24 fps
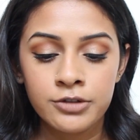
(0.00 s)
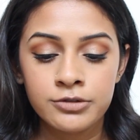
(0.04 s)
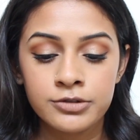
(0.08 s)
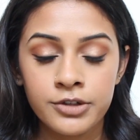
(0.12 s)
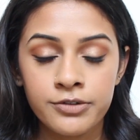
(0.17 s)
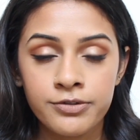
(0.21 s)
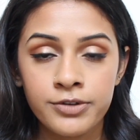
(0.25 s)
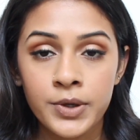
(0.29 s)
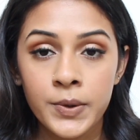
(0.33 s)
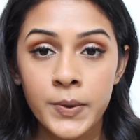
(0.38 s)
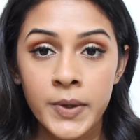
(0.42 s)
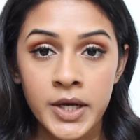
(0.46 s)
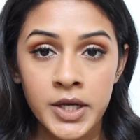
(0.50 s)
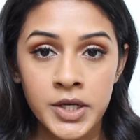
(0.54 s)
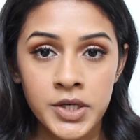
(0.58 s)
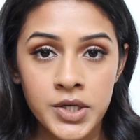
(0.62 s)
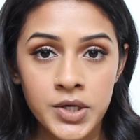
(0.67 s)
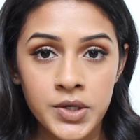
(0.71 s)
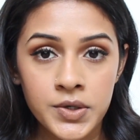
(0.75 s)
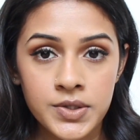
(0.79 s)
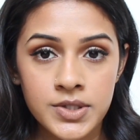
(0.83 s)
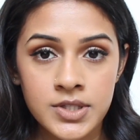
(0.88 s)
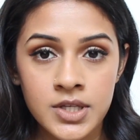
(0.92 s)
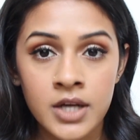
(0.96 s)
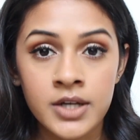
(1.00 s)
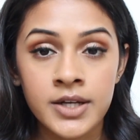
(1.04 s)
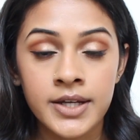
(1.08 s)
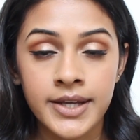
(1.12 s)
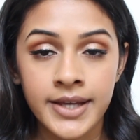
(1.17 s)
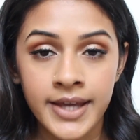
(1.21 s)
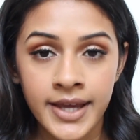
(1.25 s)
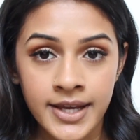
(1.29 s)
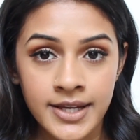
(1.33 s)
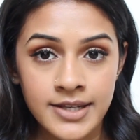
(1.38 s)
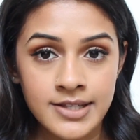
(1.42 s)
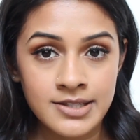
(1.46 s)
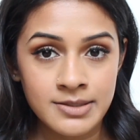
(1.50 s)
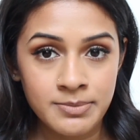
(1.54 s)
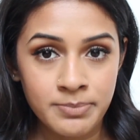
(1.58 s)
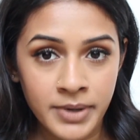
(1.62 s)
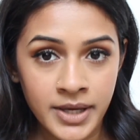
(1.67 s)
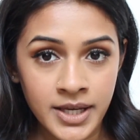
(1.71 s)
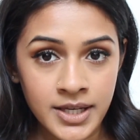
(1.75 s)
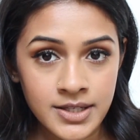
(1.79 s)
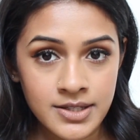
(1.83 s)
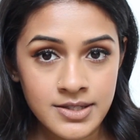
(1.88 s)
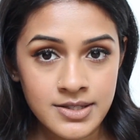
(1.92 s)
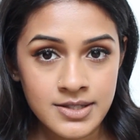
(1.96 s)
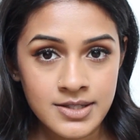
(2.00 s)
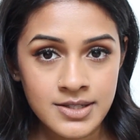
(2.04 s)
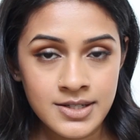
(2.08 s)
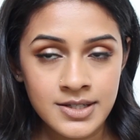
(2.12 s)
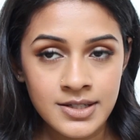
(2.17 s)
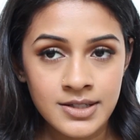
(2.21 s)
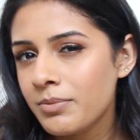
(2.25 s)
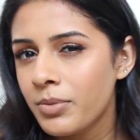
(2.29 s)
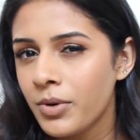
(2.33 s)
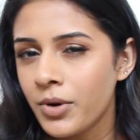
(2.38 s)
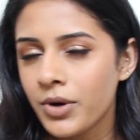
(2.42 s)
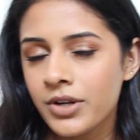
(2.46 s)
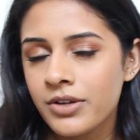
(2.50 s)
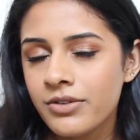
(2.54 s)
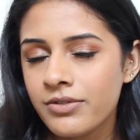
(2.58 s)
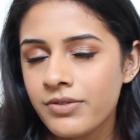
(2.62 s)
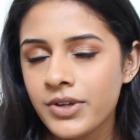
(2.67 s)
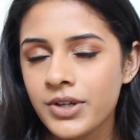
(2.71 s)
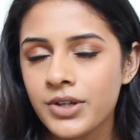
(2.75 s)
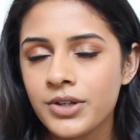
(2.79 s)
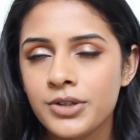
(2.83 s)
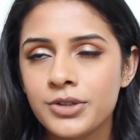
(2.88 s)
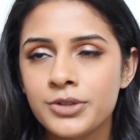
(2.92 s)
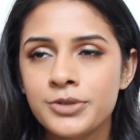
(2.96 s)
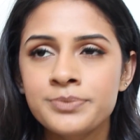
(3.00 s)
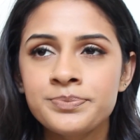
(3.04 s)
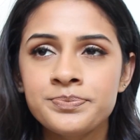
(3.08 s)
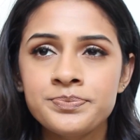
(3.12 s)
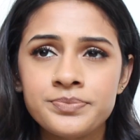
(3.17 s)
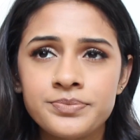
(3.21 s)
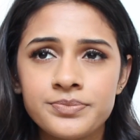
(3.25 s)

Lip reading: reviewing notes on a case-based point of view,